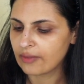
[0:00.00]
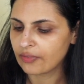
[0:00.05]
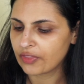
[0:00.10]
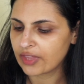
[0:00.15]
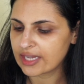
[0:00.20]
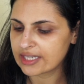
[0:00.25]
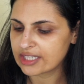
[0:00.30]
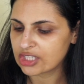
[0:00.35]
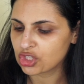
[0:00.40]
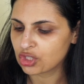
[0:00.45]

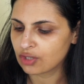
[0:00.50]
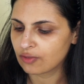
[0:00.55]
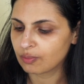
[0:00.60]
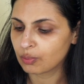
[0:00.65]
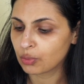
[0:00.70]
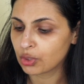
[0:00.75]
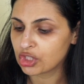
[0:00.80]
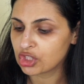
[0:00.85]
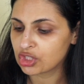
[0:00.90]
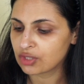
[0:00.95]
The addition of
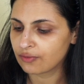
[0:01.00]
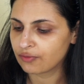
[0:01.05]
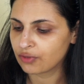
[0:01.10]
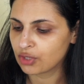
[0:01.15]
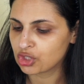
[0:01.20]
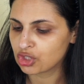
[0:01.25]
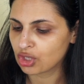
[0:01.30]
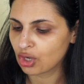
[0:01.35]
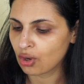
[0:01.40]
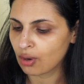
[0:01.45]
moisture
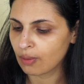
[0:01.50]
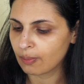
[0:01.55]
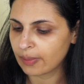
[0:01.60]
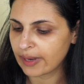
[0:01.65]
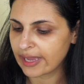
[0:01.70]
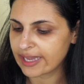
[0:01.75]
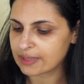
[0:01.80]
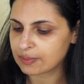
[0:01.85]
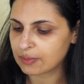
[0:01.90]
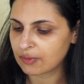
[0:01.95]
fusion
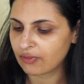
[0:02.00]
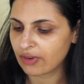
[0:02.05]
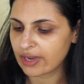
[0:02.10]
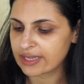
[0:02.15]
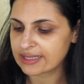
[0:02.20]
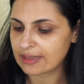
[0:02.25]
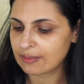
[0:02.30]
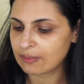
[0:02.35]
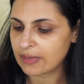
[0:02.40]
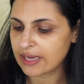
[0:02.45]
complex
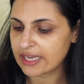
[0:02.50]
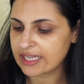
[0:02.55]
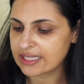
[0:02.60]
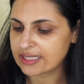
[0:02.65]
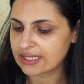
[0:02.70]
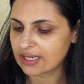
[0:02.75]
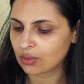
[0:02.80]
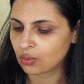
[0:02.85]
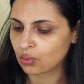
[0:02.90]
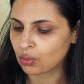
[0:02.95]
provides
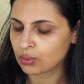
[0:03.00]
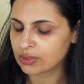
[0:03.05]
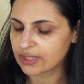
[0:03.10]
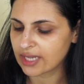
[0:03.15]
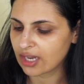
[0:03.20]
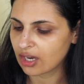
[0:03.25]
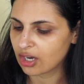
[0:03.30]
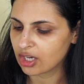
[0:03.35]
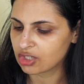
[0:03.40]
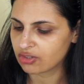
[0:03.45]
immediate and
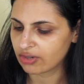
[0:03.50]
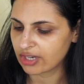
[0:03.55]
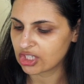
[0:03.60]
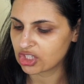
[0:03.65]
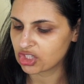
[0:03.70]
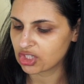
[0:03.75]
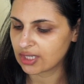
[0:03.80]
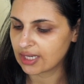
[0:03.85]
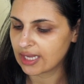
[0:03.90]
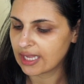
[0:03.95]
all-day
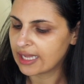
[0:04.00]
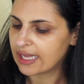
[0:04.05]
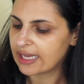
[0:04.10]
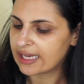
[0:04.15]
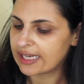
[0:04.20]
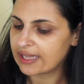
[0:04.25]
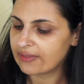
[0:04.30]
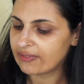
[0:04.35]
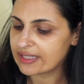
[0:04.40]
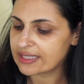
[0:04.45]
hydration,
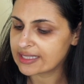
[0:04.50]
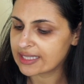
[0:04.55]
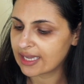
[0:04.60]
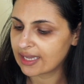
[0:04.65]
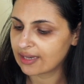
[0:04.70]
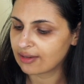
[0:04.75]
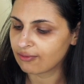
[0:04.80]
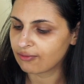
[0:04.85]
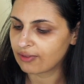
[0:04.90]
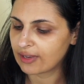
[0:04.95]
leaving
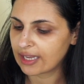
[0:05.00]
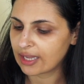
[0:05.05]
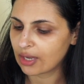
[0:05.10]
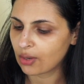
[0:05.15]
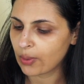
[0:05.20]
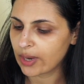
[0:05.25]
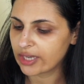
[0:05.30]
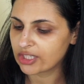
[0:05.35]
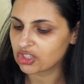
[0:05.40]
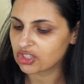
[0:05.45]
skin feeling
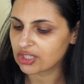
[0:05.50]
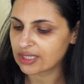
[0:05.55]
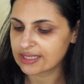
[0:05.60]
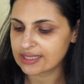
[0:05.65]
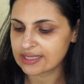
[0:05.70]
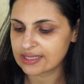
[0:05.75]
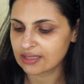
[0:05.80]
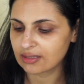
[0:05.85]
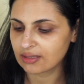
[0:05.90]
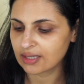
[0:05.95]
quenched and
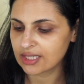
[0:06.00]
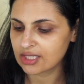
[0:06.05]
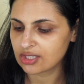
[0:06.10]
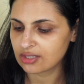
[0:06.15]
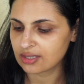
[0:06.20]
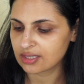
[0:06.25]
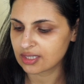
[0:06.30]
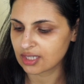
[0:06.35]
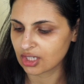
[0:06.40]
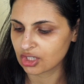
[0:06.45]
silky to
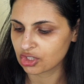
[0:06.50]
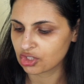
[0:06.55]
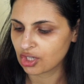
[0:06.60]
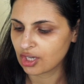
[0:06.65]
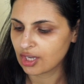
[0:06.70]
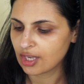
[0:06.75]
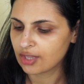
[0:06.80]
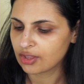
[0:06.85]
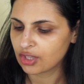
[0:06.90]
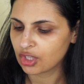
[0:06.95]
the touch.
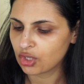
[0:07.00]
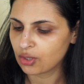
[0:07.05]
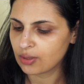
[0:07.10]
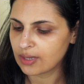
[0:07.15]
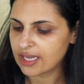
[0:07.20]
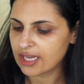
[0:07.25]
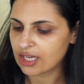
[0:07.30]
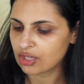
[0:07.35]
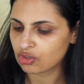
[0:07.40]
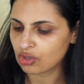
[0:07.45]
The
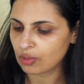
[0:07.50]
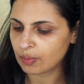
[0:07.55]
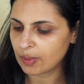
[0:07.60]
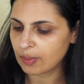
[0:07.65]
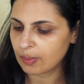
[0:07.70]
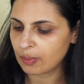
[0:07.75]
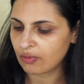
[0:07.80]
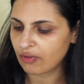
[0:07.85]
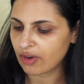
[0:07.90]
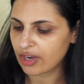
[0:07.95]
unique dropper
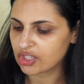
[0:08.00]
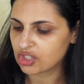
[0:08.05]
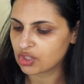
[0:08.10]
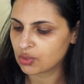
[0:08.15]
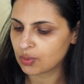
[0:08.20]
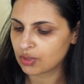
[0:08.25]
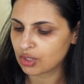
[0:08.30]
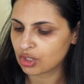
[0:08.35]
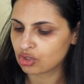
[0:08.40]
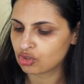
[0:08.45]
provides you
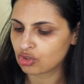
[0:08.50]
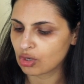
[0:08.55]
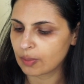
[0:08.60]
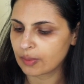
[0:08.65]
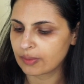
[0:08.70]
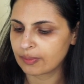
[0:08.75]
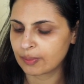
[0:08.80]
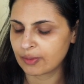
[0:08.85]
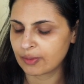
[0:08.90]
with a drop of